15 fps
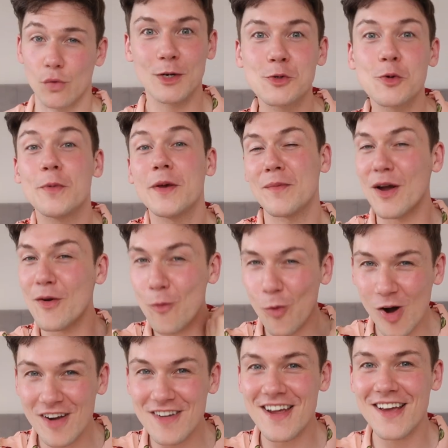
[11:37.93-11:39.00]
which will be my
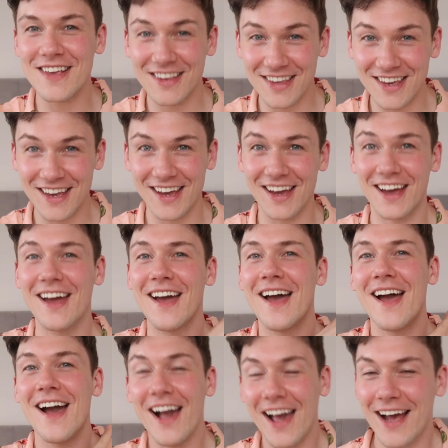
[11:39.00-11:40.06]
one year
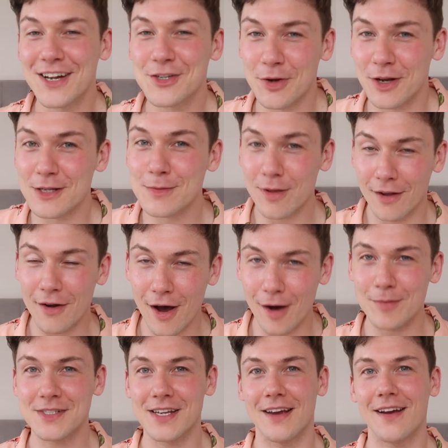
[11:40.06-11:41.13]
hair transplant
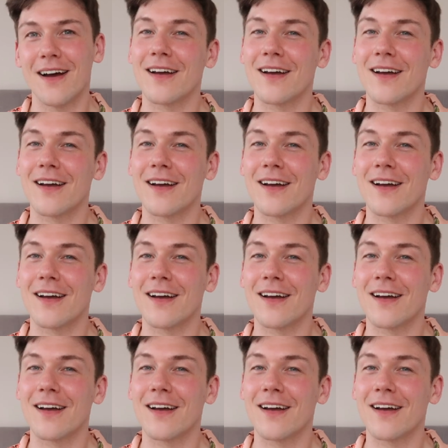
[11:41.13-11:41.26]
update.